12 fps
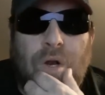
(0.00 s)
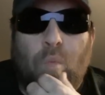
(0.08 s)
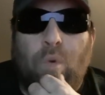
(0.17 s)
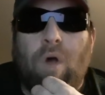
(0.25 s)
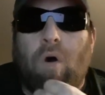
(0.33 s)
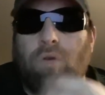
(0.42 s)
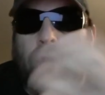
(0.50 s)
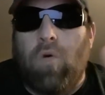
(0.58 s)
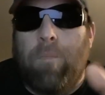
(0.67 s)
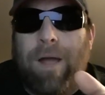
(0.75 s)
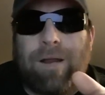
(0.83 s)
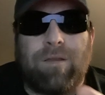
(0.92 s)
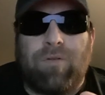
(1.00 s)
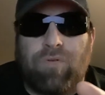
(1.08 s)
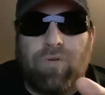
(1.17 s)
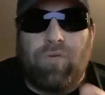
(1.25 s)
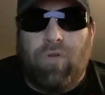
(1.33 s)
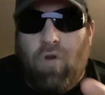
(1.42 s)
we all know back there
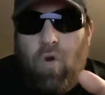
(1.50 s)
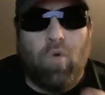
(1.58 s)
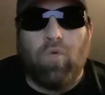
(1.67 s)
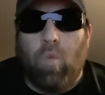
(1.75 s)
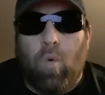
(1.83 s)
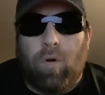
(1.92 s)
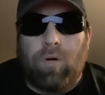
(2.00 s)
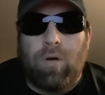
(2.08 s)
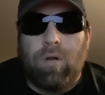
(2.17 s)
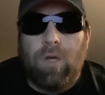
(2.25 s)
during the Cold War.